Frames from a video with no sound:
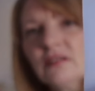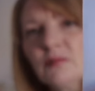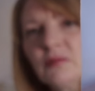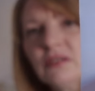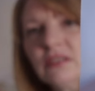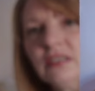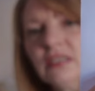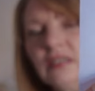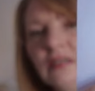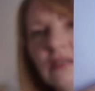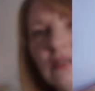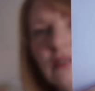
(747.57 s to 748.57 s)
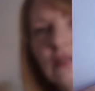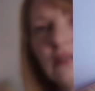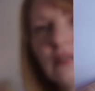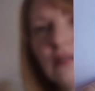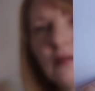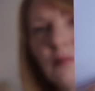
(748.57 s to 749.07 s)
this pretty
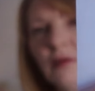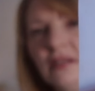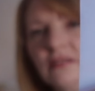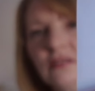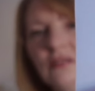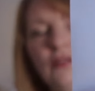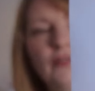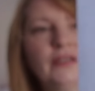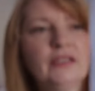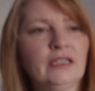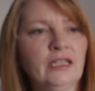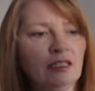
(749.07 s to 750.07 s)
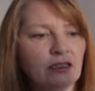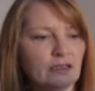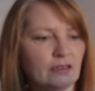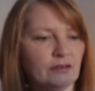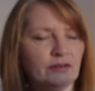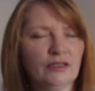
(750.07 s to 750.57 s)
little pattern on the neck,
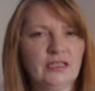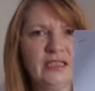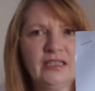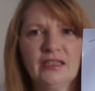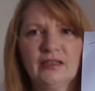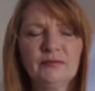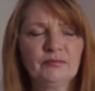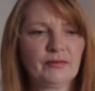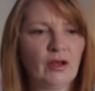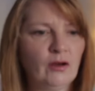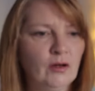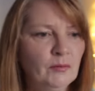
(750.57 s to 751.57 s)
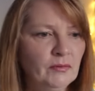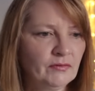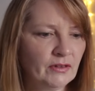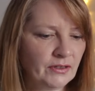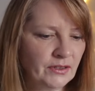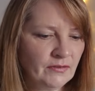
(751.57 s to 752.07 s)
on the arm
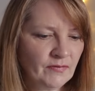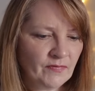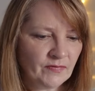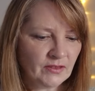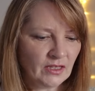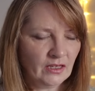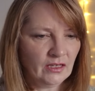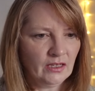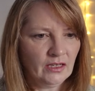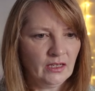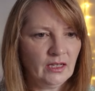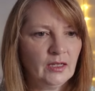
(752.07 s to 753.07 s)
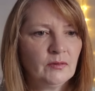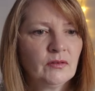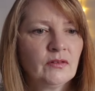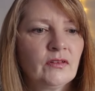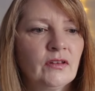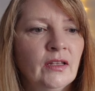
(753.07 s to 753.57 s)
rather.
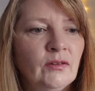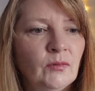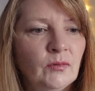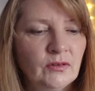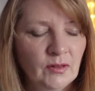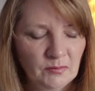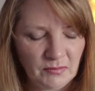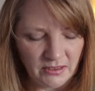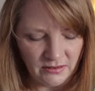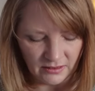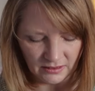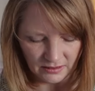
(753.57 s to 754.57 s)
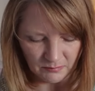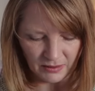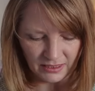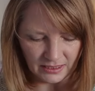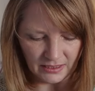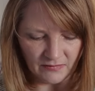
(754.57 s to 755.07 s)
So that's what I'm
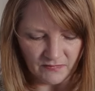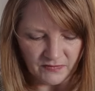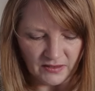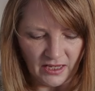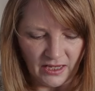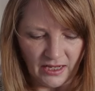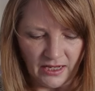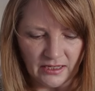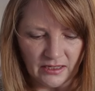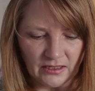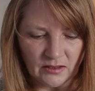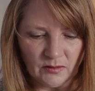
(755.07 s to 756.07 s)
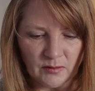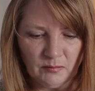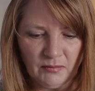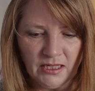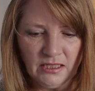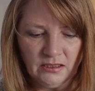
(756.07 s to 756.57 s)
making, and I got the
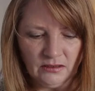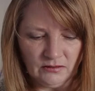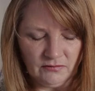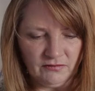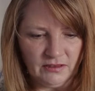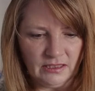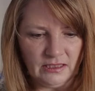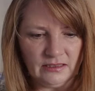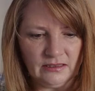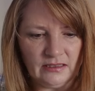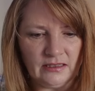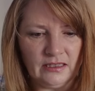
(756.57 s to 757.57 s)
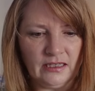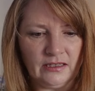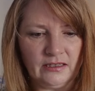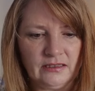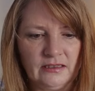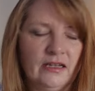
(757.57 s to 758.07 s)
main yarn for this the
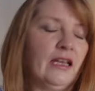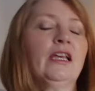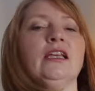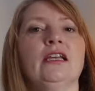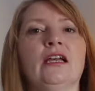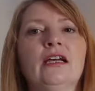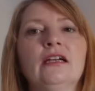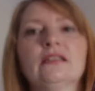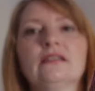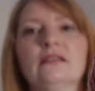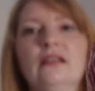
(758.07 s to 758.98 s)
other day at